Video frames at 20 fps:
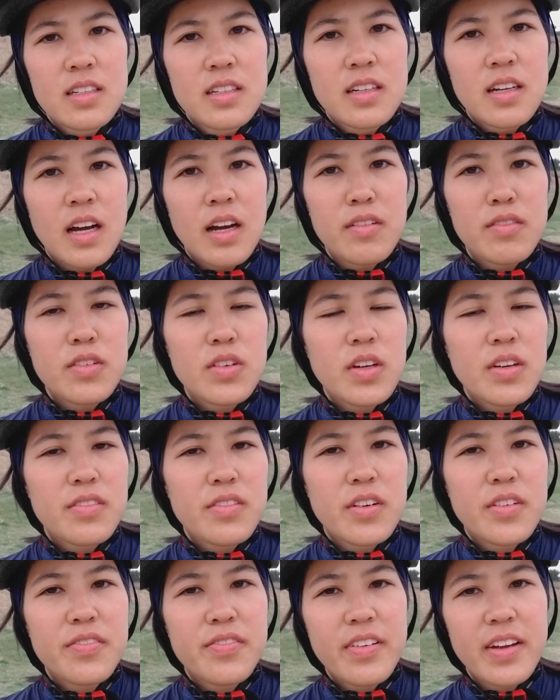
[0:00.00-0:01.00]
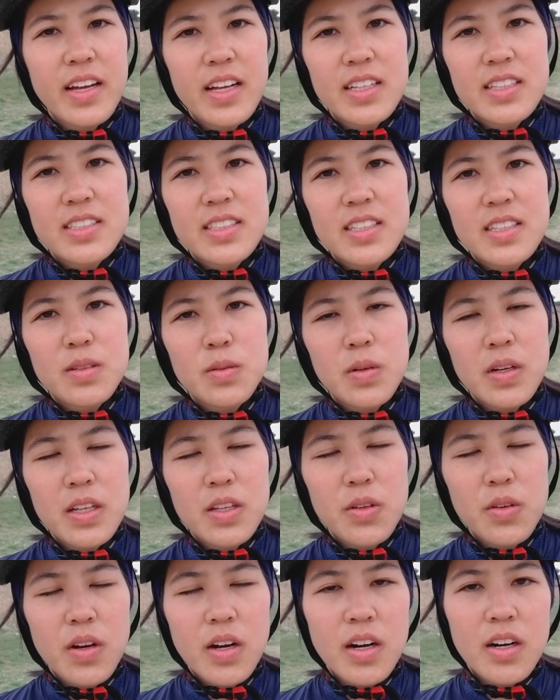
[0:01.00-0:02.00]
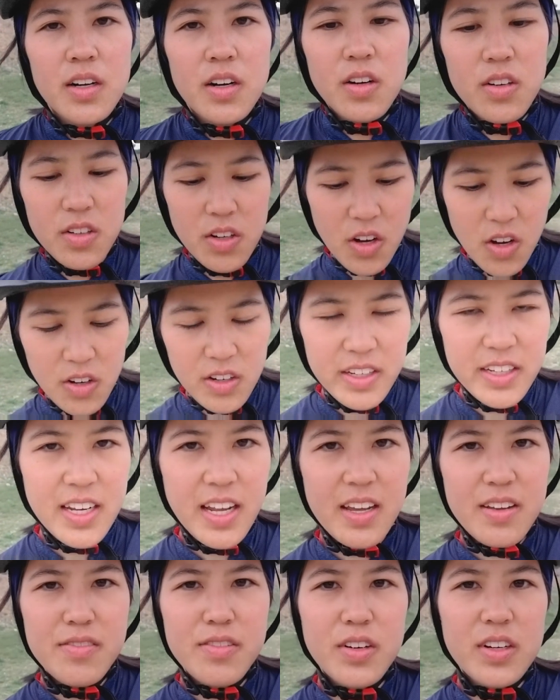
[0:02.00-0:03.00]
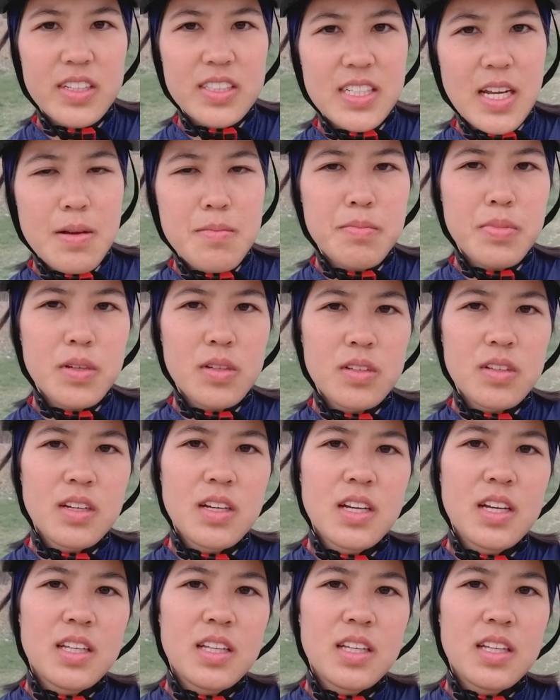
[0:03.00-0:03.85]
Have you ever felt when you are on holiday, for example,